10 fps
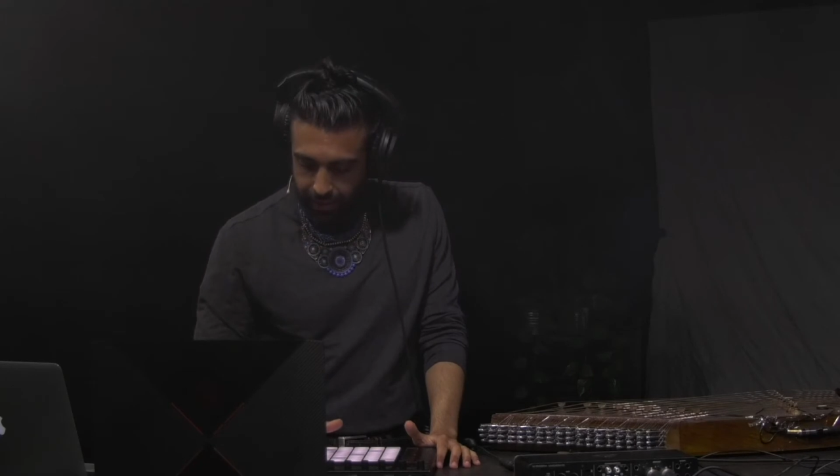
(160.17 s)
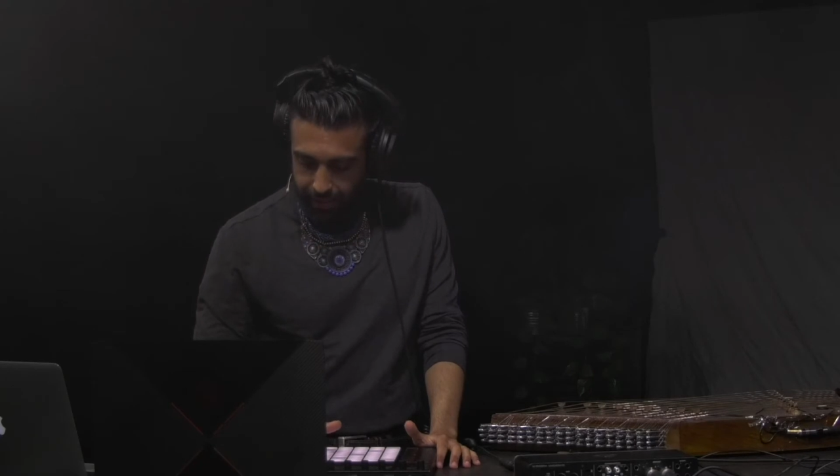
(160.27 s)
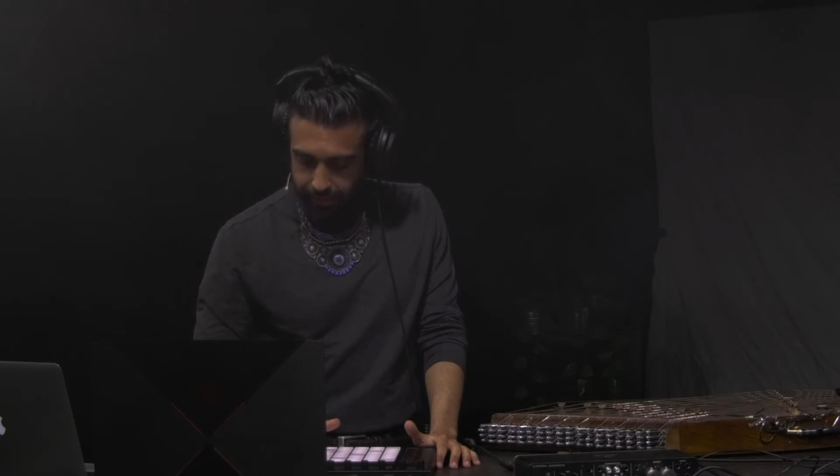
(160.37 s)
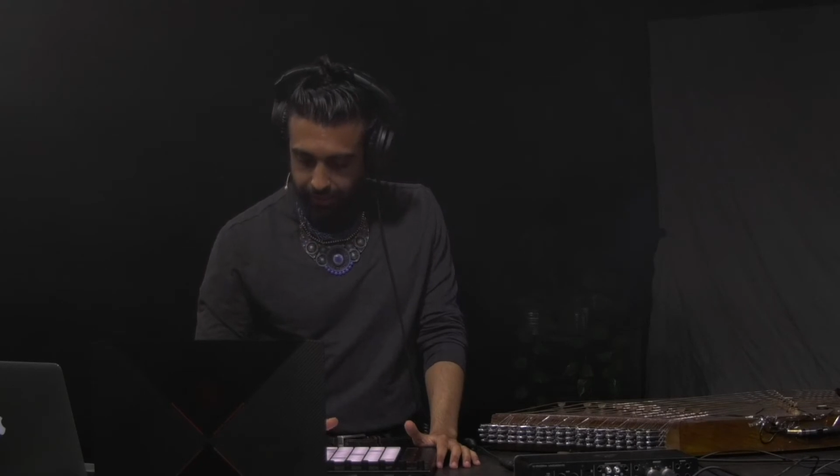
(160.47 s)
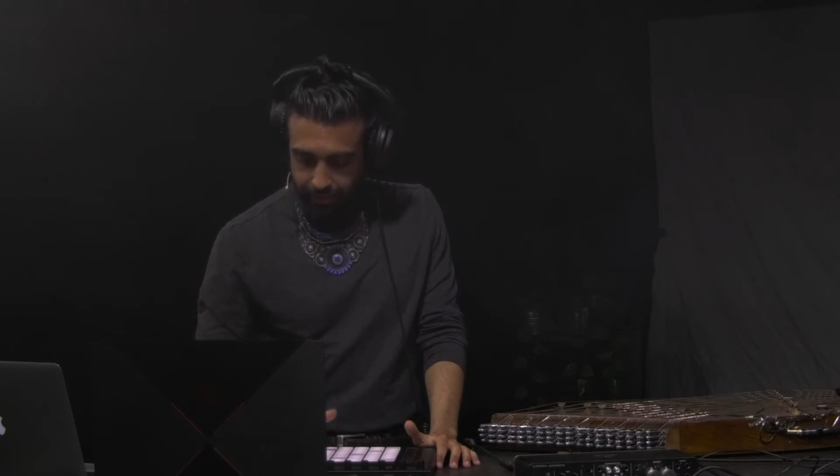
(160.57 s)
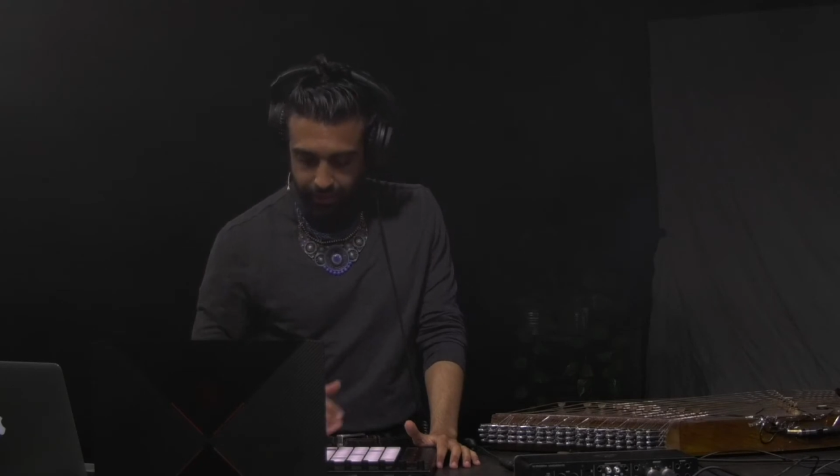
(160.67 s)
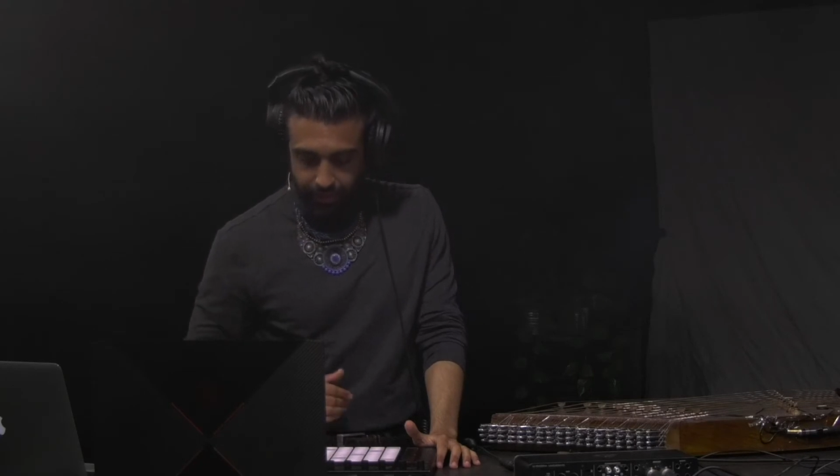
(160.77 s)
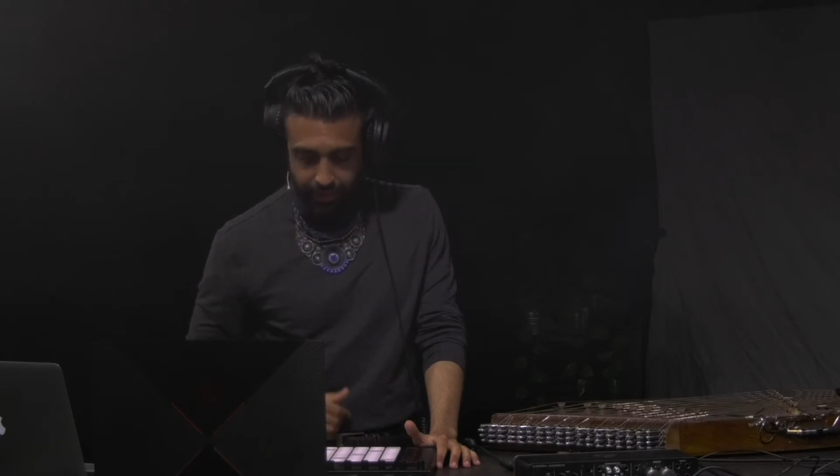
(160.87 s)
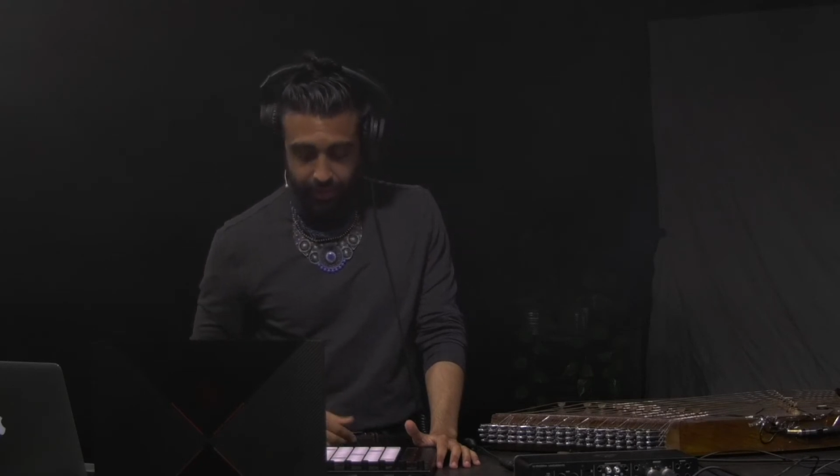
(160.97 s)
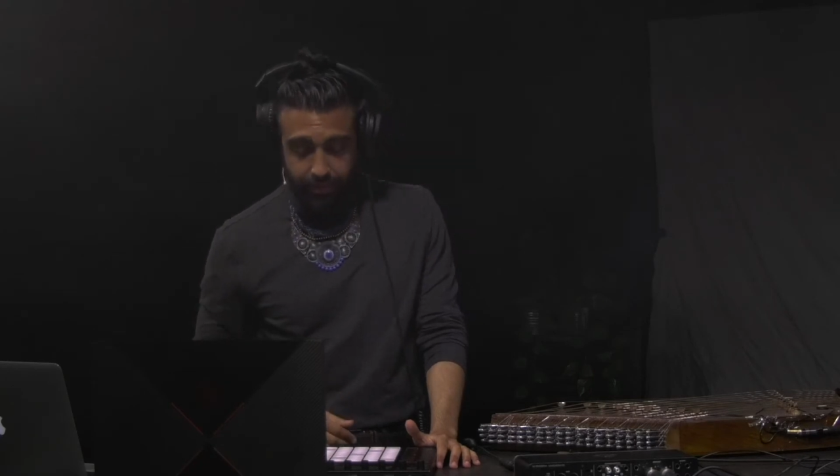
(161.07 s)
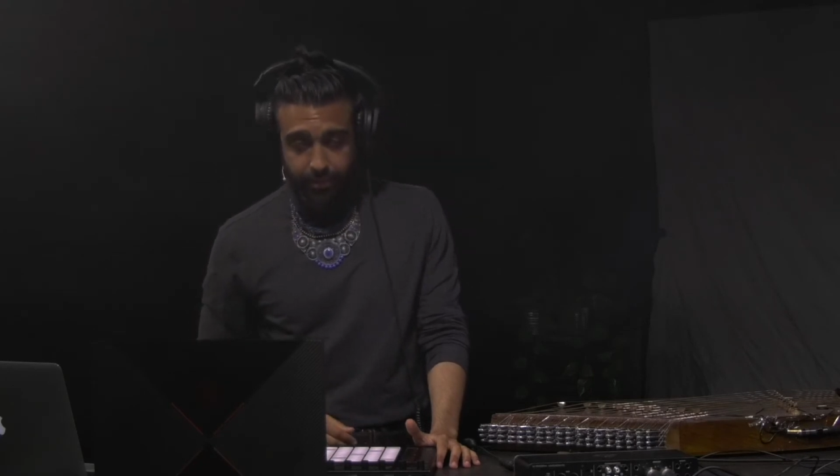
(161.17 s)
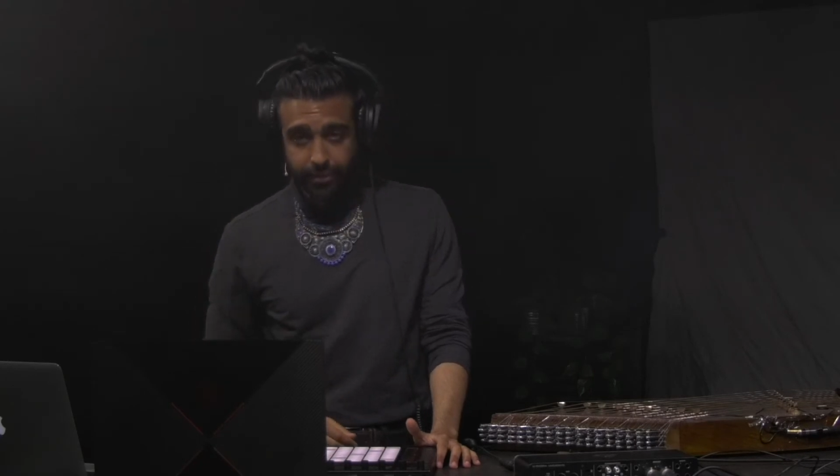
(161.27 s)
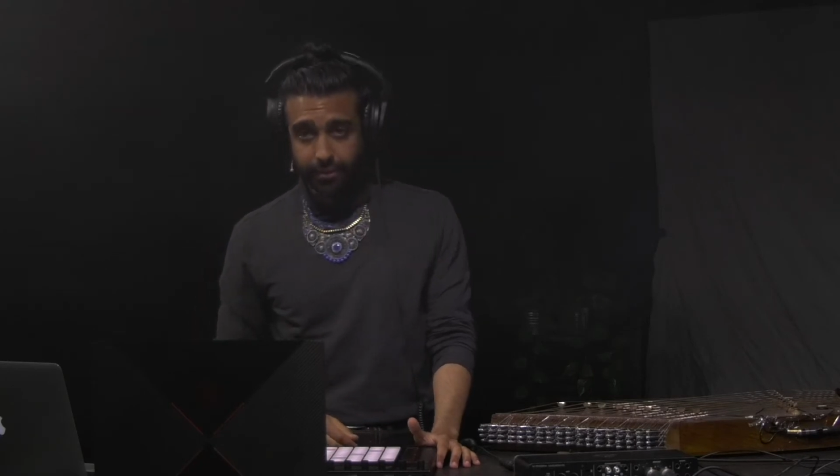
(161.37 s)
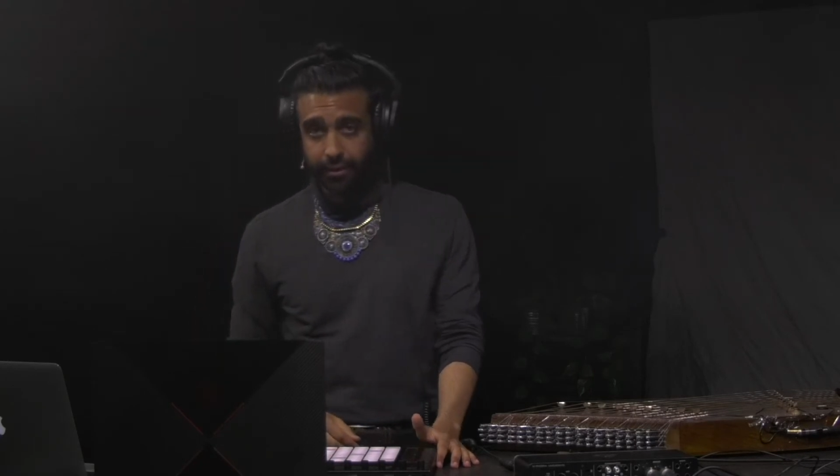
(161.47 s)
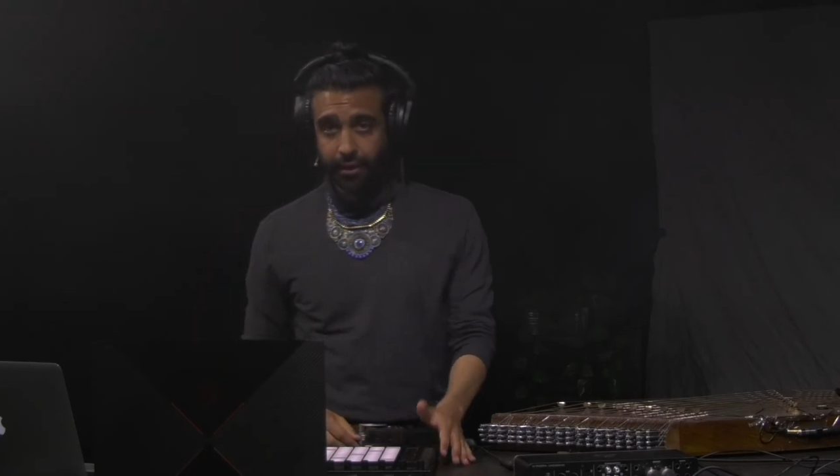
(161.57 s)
I think is